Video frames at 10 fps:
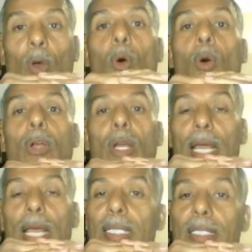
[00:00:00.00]
or
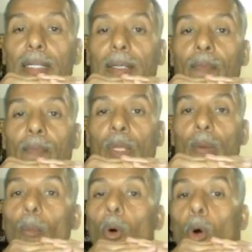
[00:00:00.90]
80
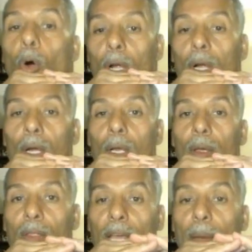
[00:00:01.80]
more
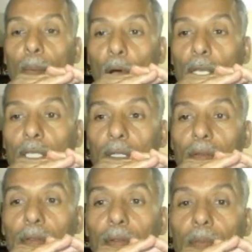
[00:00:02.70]
than
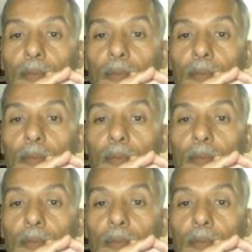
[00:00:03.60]
positive.